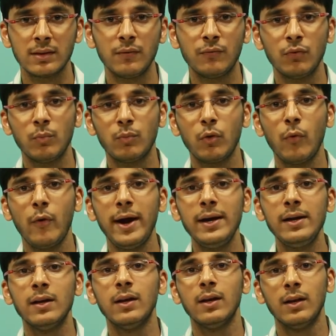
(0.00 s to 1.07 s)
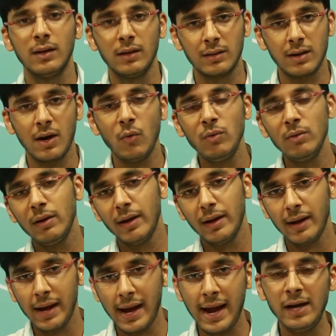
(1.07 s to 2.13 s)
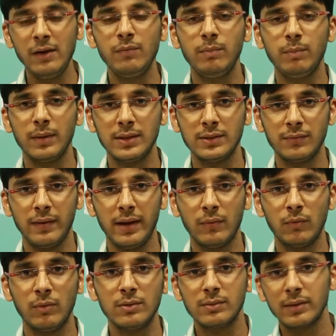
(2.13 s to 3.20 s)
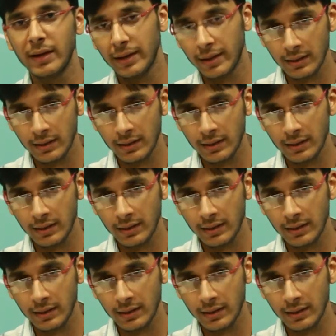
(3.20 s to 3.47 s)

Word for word: If you provide ground and plus 5 volts